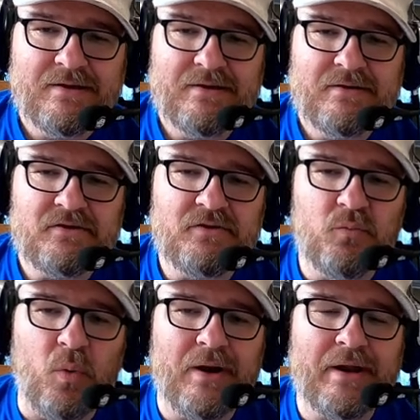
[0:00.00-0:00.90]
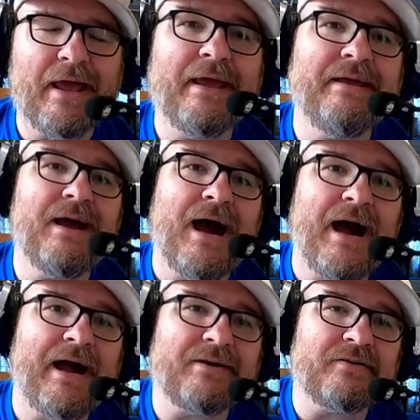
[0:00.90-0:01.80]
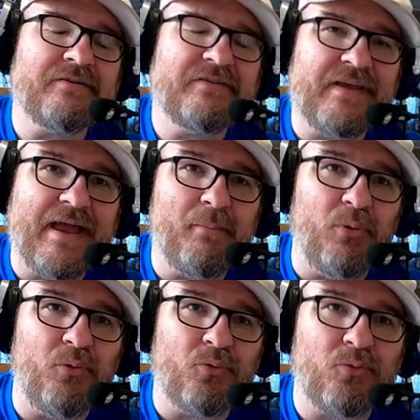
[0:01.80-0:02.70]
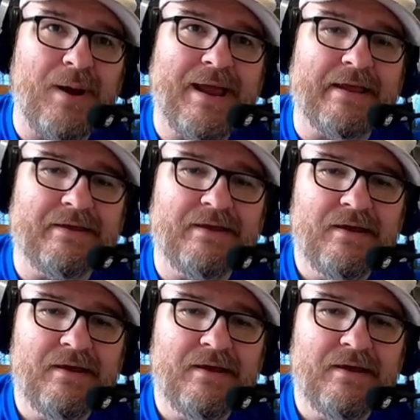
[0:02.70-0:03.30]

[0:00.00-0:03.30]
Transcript: you want a higher sample rate